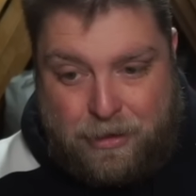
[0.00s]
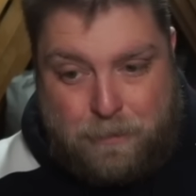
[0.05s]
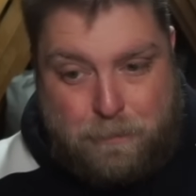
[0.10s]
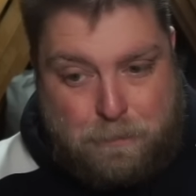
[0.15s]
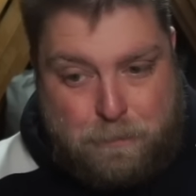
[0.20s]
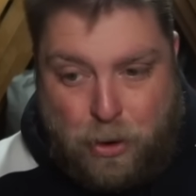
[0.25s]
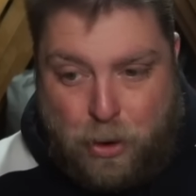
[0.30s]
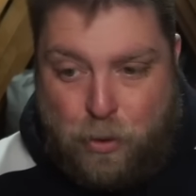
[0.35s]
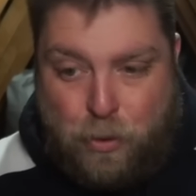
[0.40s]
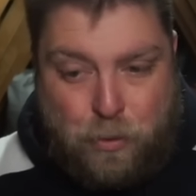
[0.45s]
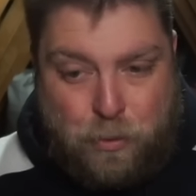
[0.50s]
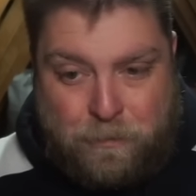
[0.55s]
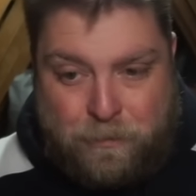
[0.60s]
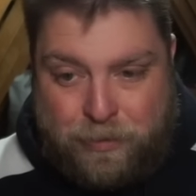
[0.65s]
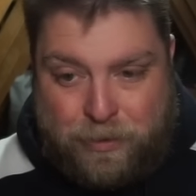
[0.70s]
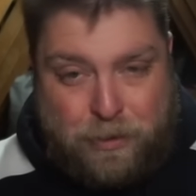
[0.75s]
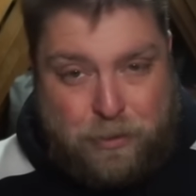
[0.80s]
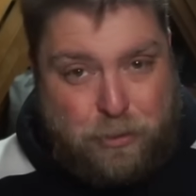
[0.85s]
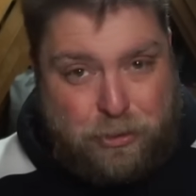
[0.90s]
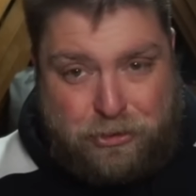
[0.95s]
Boom,
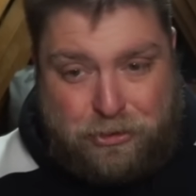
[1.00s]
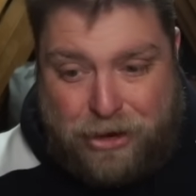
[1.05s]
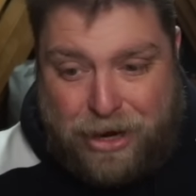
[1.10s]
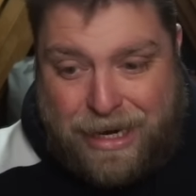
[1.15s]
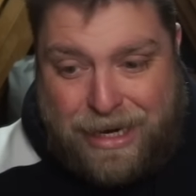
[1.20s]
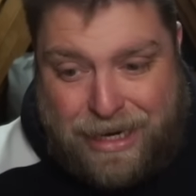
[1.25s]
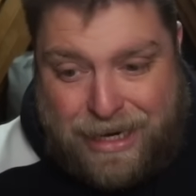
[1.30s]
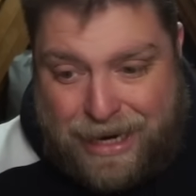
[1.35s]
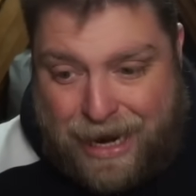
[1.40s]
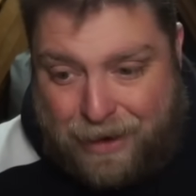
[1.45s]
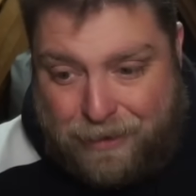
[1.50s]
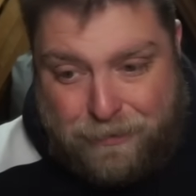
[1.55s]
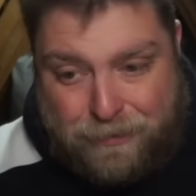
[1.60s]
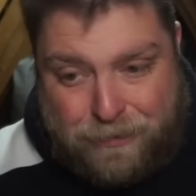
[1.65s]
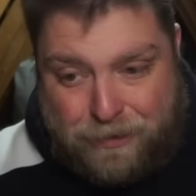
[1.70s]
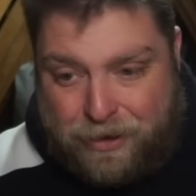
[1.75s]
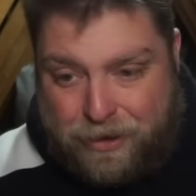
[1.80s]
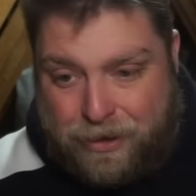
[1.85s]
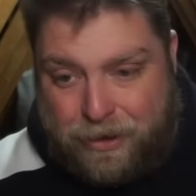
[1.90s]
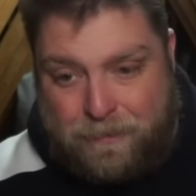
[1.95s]
straight in an
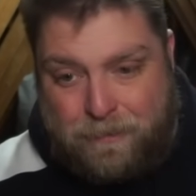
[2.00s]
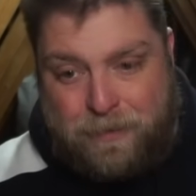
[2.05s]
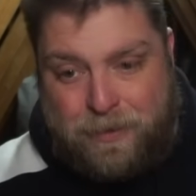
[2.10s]
advert.